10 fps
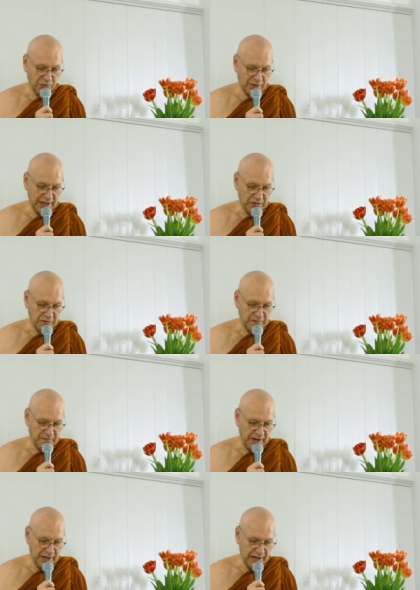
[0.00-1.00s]
all kind of
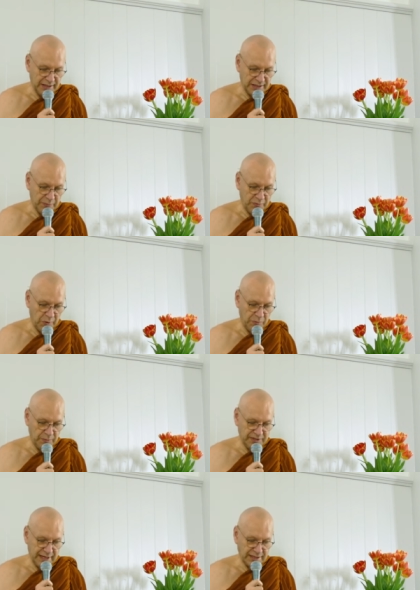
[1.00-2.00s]
violence and
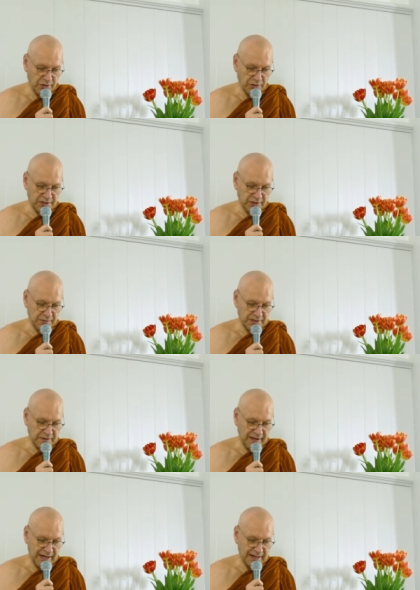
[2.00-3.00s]
problems as a consequence
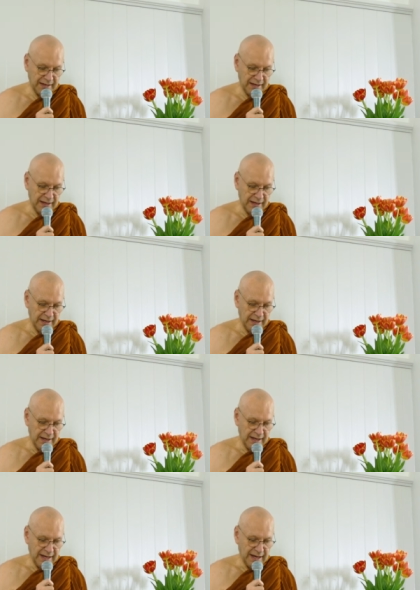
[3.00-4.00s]
of that.
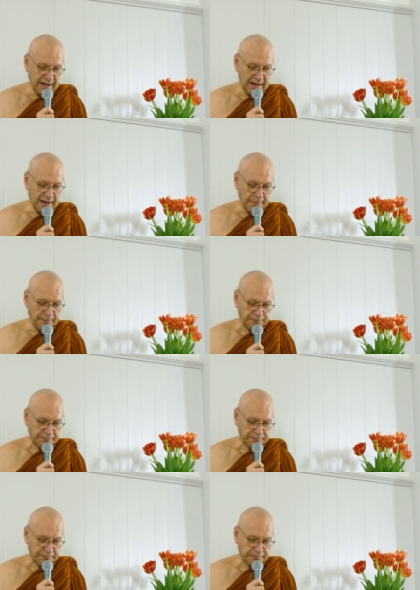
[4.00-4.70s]
And um,